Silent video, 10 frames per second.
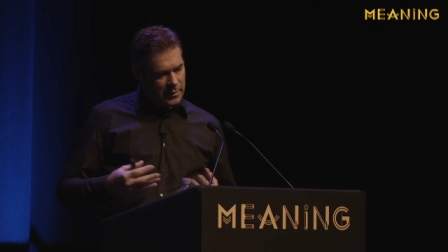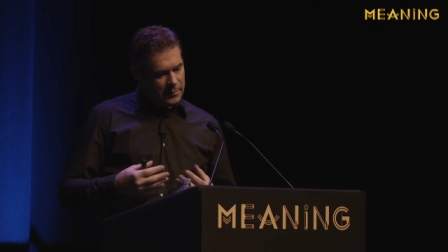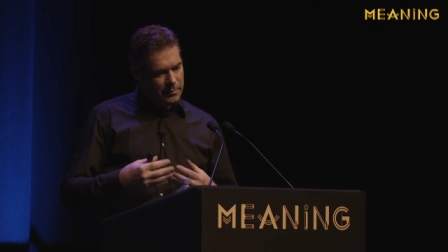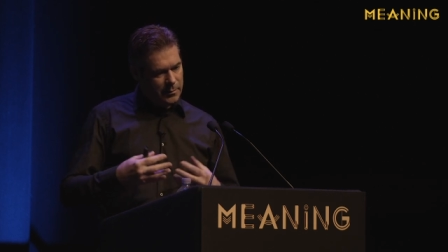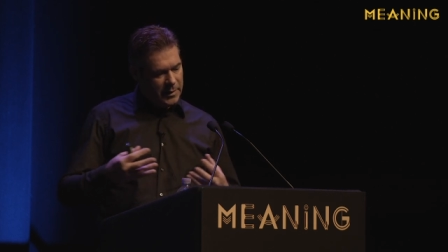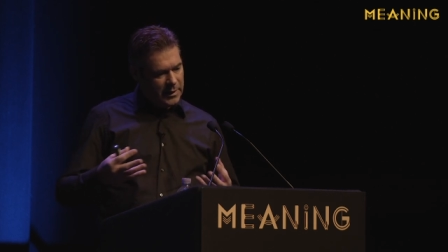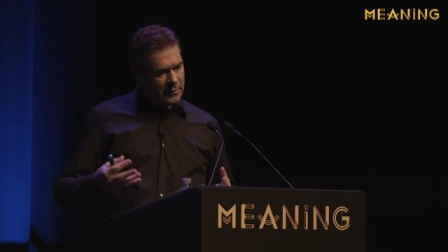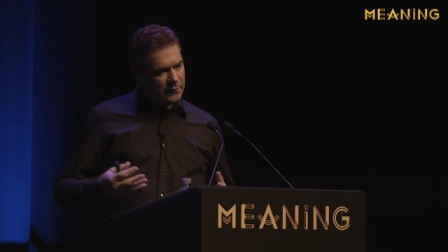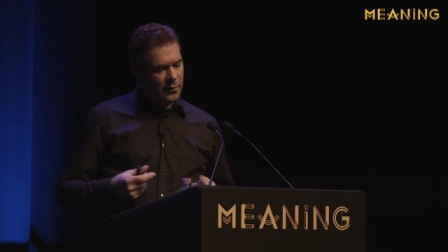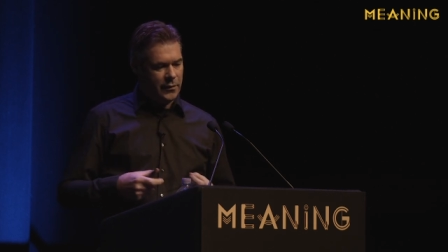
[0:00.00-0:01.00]
uh,
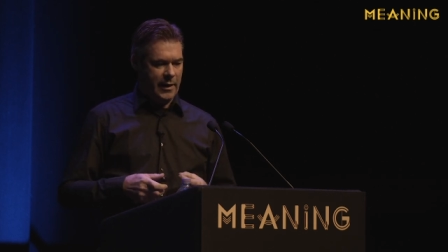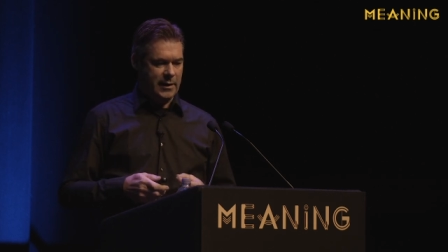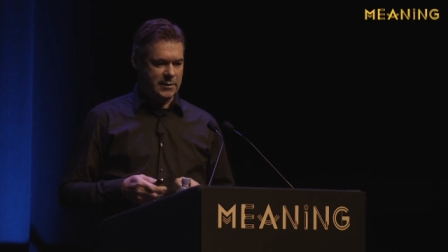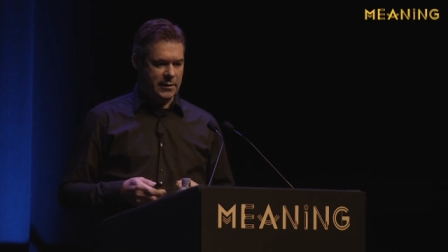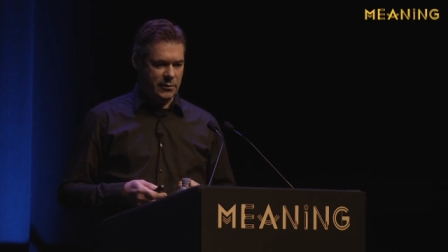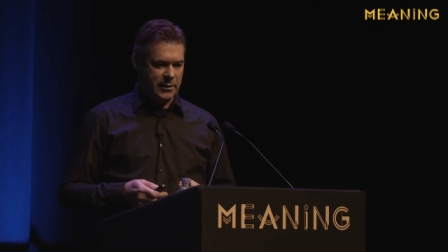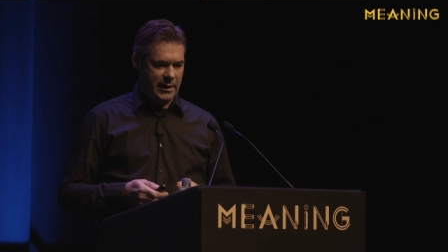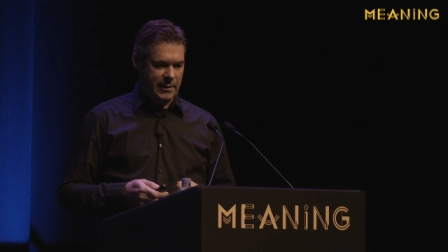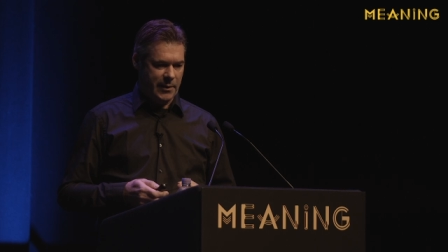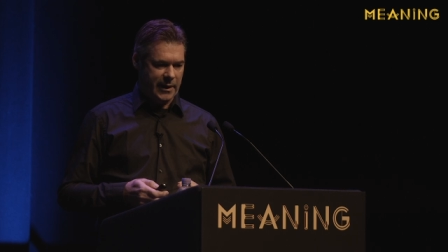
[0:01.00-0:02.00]
meaningful things in your
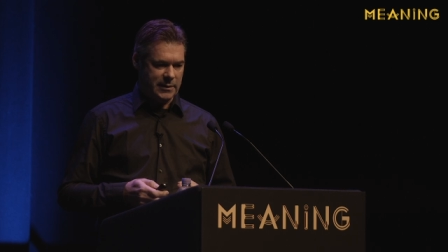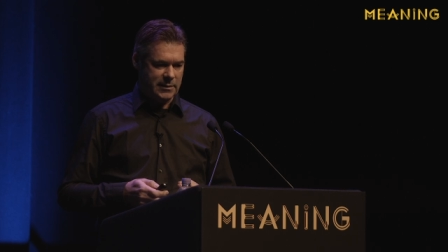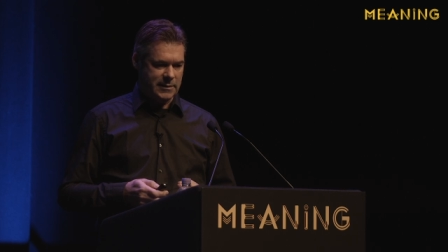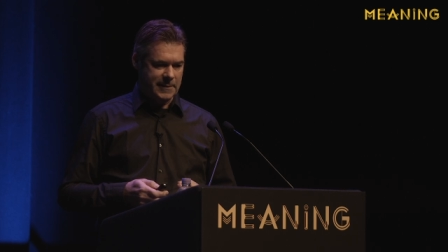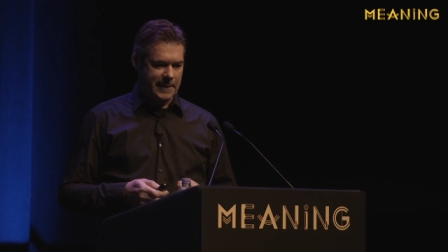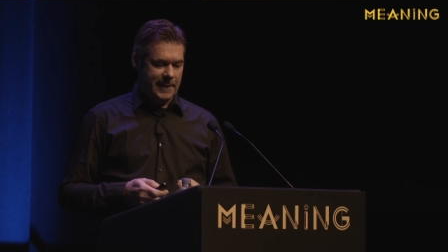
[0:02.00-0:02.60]
daily practice?